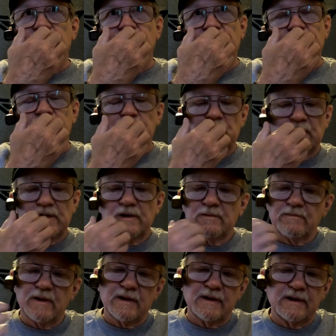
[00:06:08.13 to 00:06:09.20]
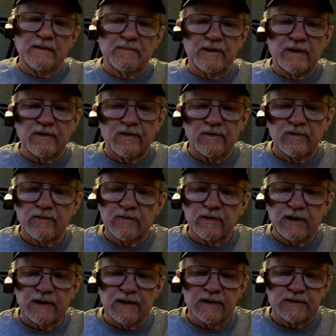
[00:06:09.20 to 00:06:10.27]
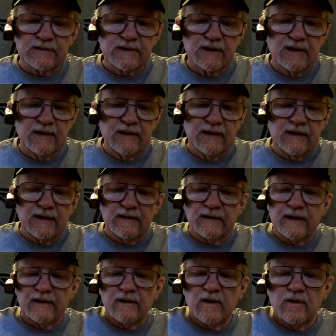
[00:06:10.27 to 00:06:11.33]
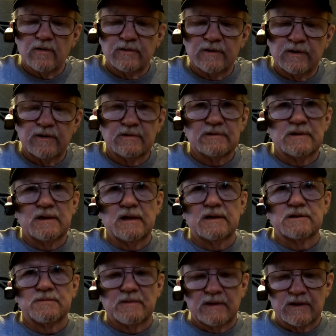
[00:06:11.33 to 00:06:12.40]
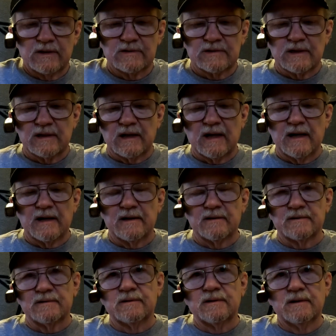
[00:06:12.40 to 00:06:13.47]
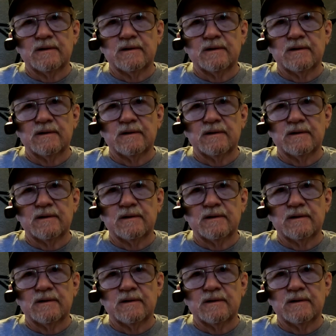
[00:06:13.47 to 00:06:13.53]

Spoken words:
for pretty good money depending on who it is, and they know to use this because it lasts,